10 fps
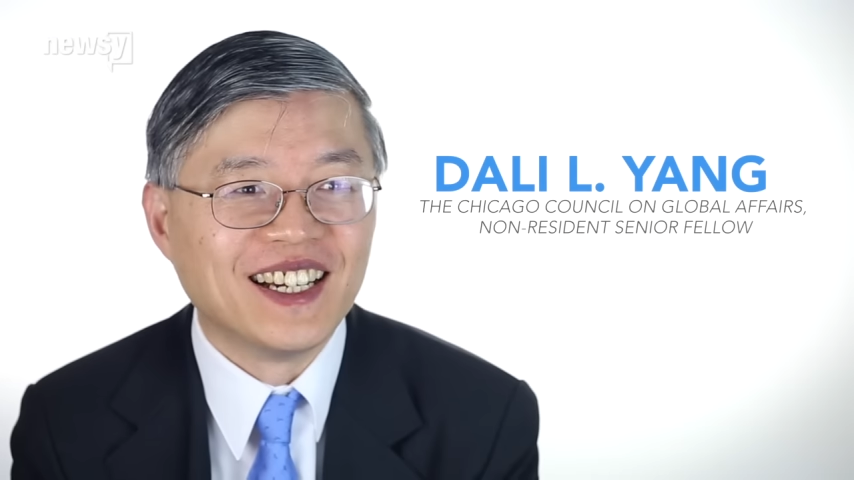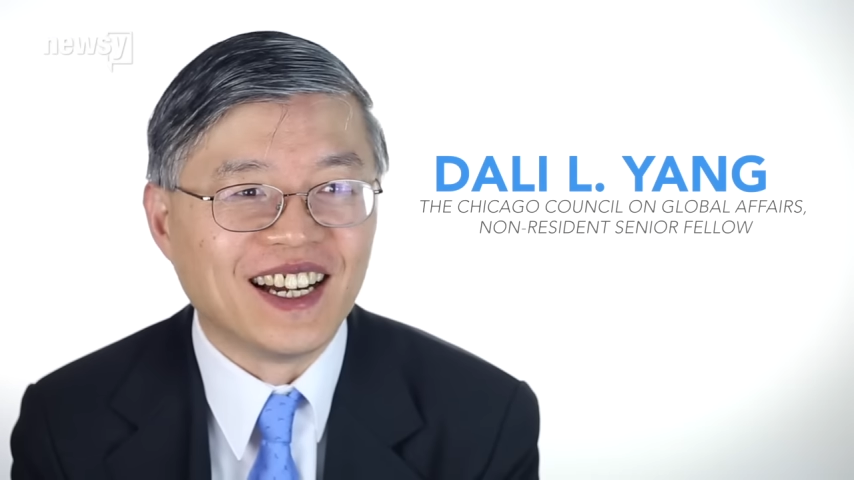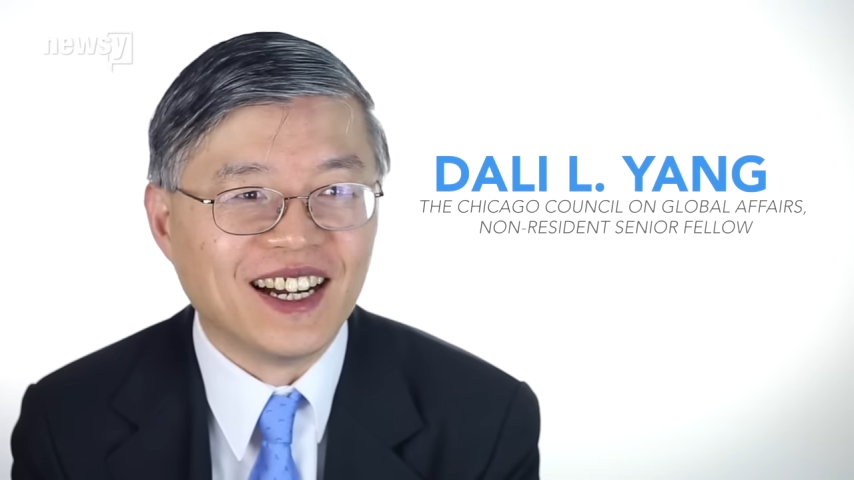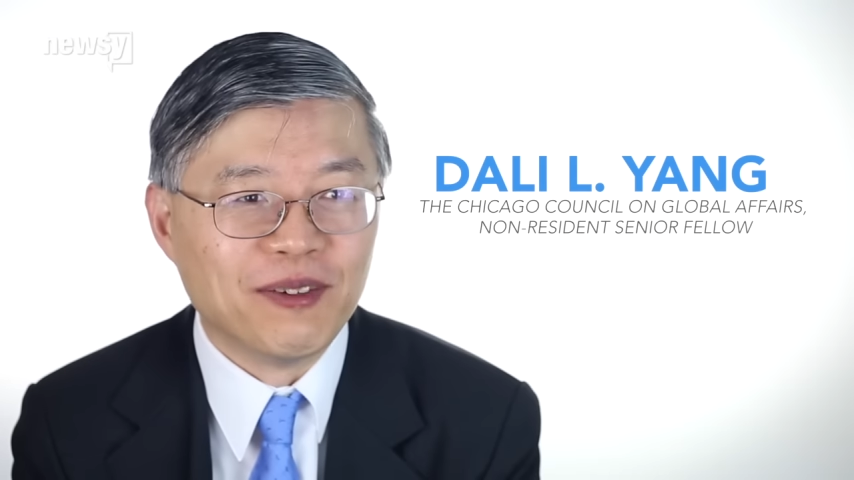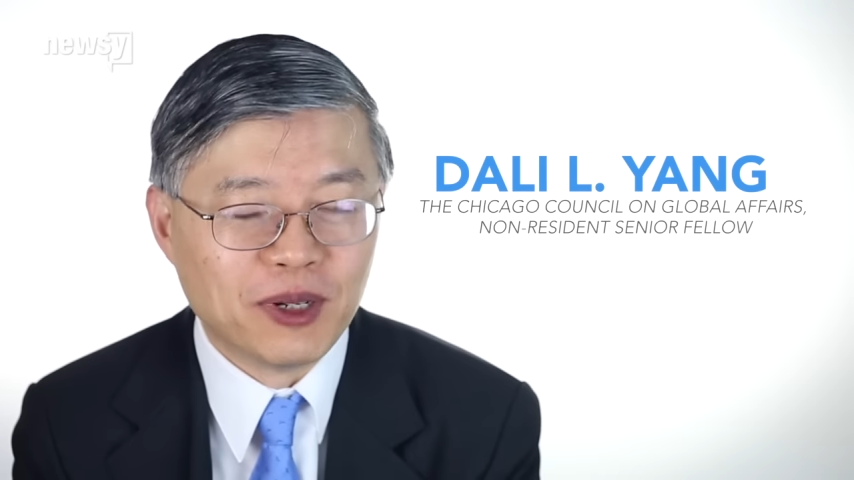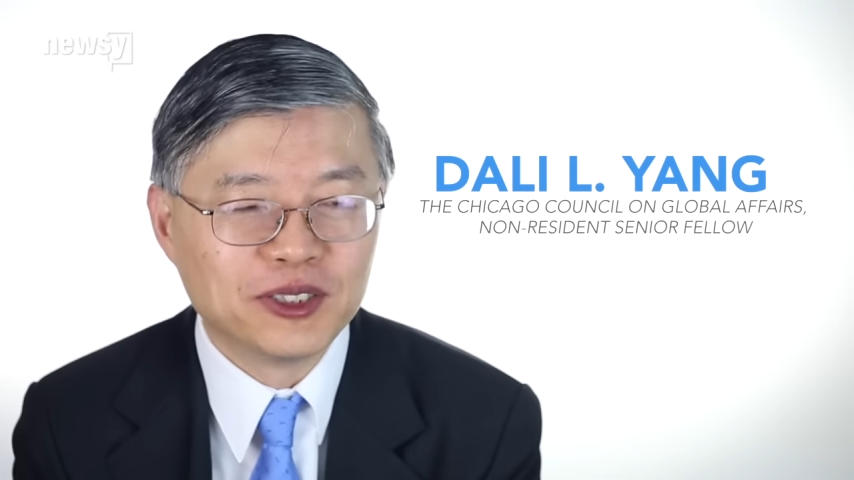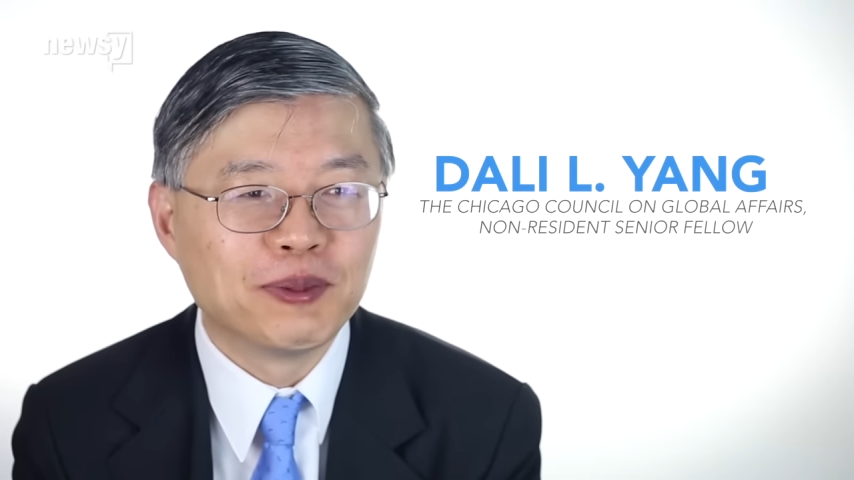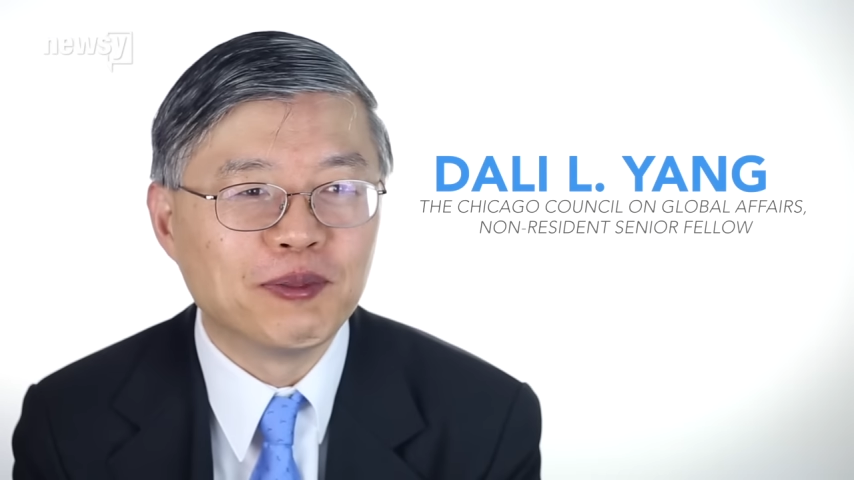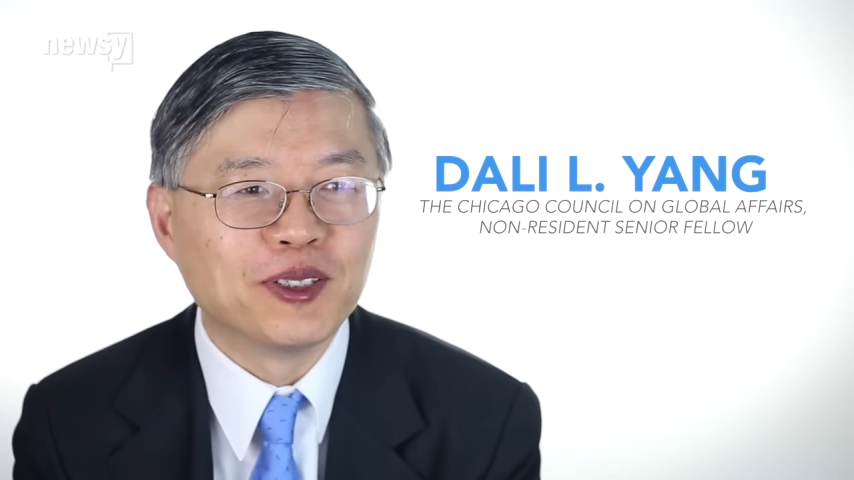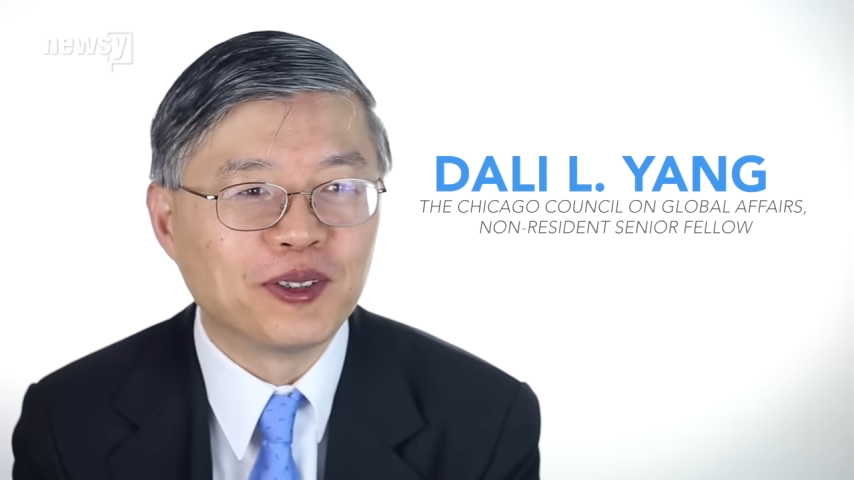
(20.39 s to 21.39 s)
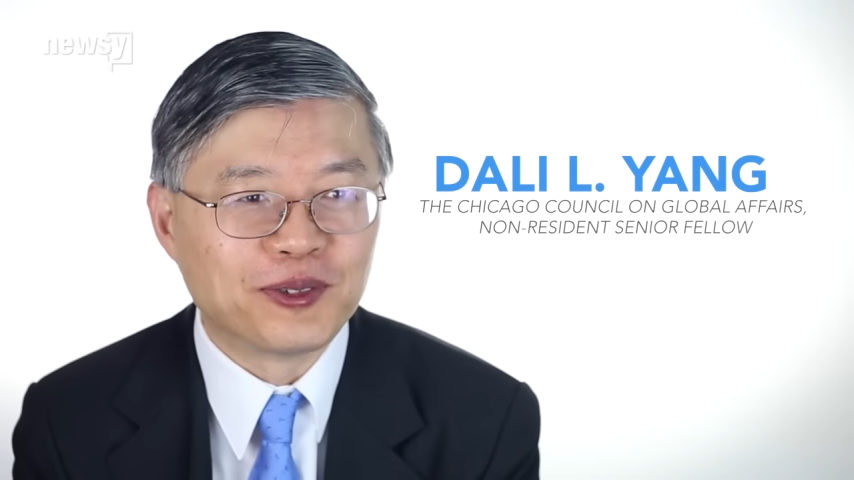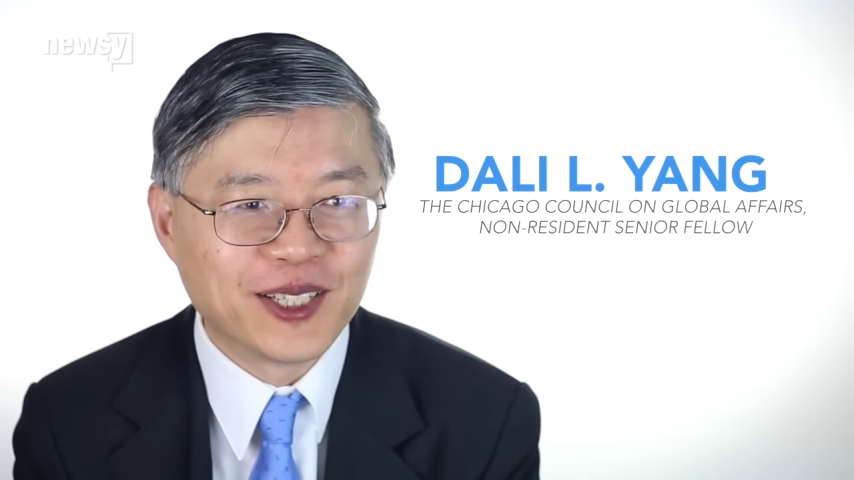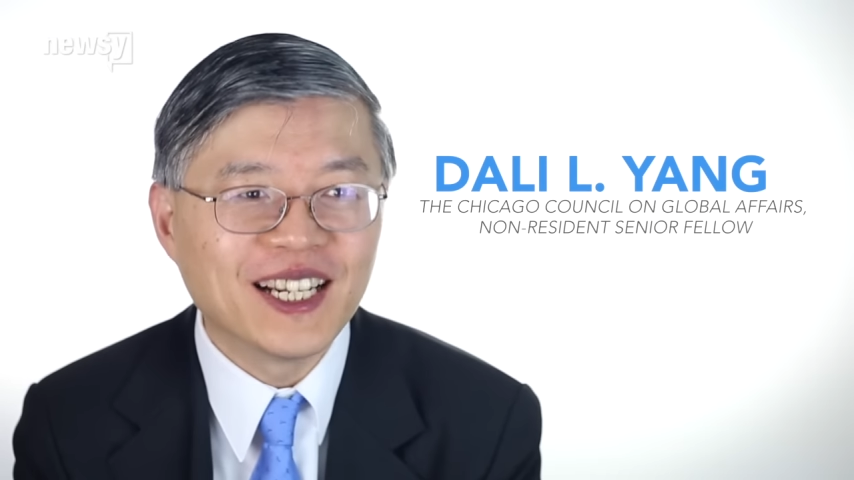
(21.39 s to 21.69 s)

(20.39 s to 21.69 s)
Uh, most people don't